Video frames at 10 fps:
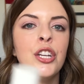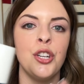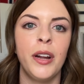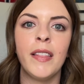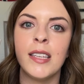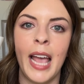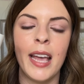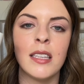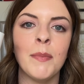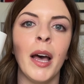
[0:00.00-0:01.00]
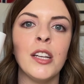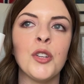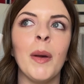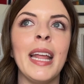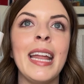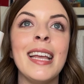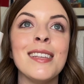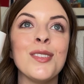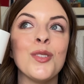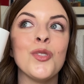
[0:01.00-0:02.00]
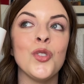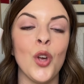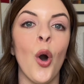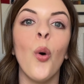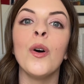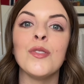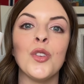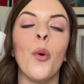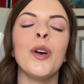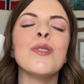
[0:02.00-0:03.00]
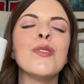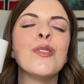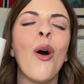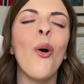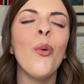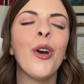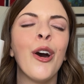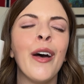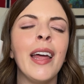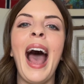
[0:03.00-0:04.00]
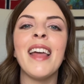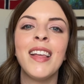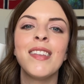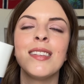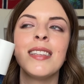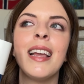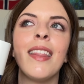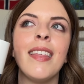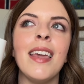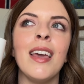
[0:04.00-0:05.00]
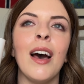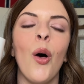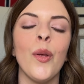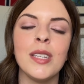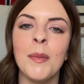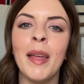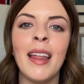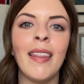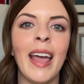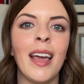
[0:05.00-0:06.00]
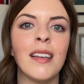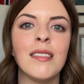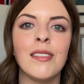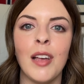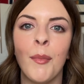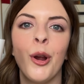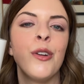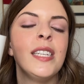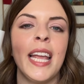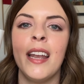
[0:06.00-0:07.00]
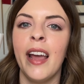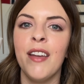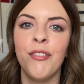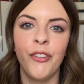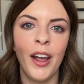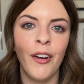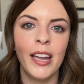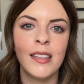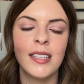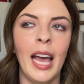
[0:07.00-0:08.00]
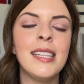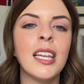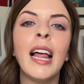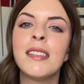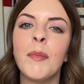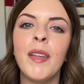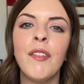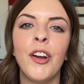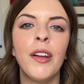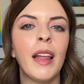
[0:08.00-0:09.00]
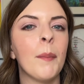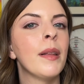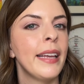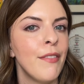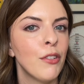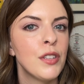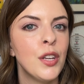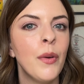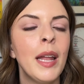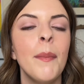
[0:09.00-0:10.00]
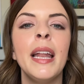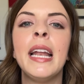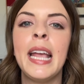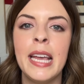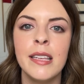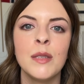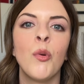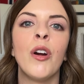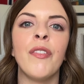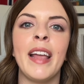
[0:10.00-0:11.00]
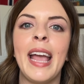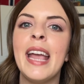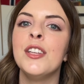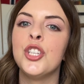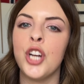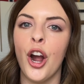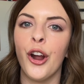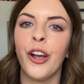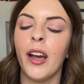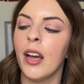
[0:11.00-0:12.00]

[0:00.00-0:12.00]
during the day as much, but it is so, so, so good. I think this is like the ultimate like summer date night fragrance. It still has something very like playful to it, but it is more of like a dark,